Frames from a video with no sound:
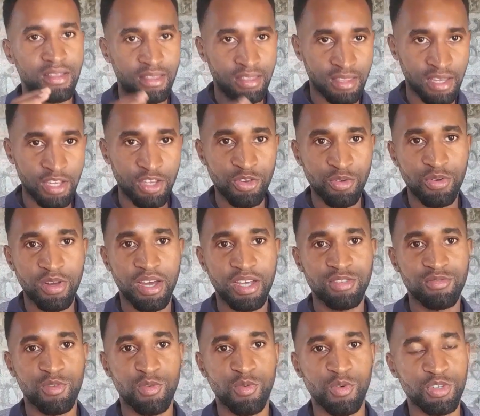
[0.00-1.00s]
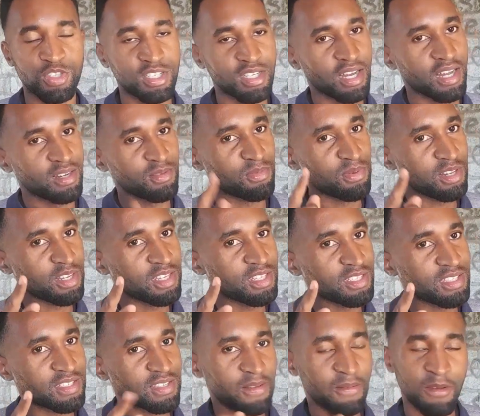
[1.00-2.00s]
Thank you guys for watching, and
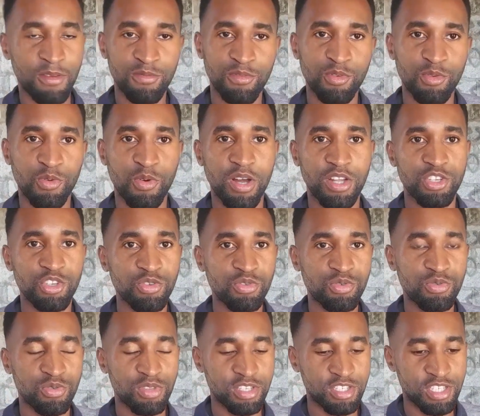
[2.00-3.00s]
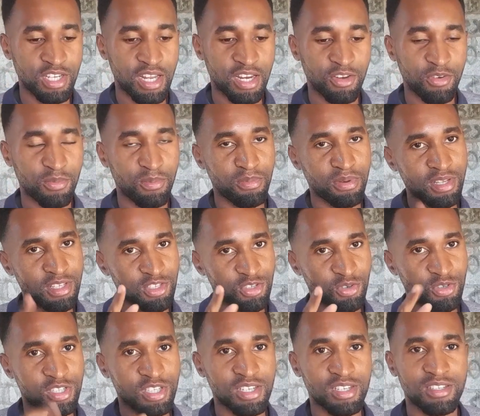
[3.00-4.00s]
please, if you are new to the channel, please
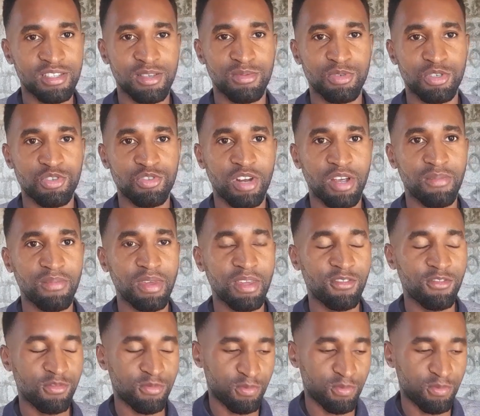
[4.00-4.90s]
consider subscribing,